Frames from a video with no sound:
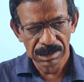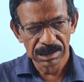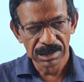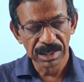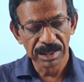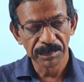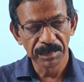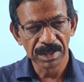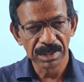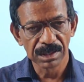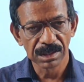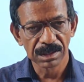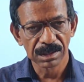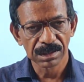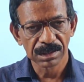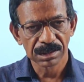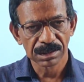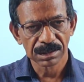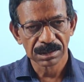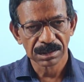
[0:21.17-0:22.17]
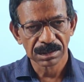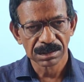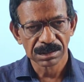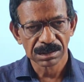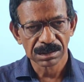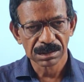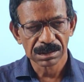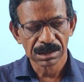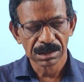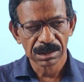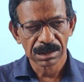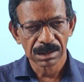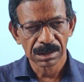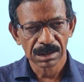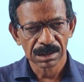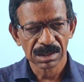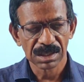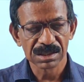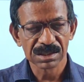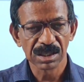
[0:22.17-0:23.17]
namely
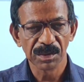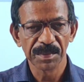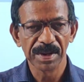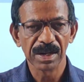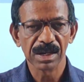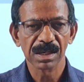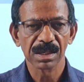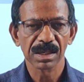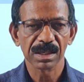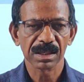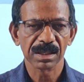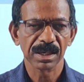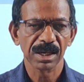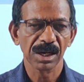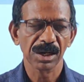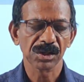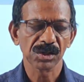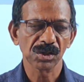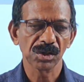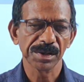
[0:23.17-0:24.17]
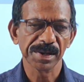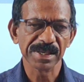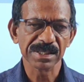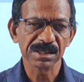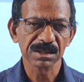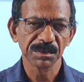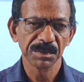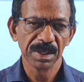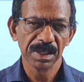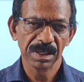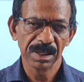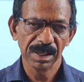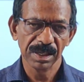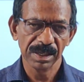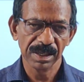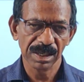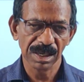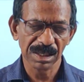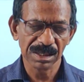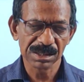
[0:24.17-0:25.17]
the semiconductor electronics,
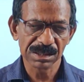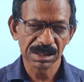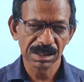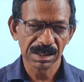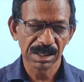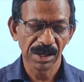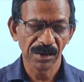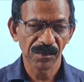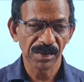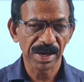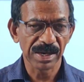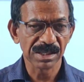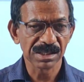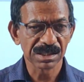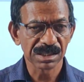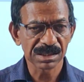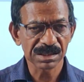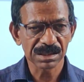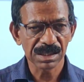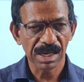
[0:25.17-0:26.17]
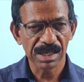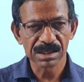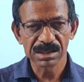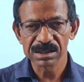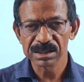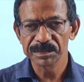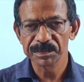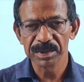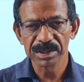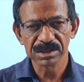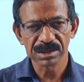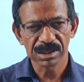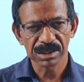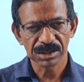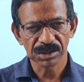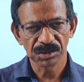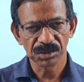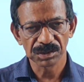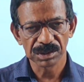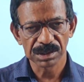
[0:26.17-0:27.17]
materials, devices and simple
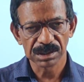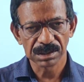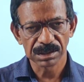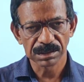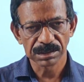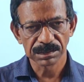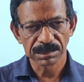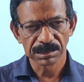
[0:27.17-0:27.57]
circuits.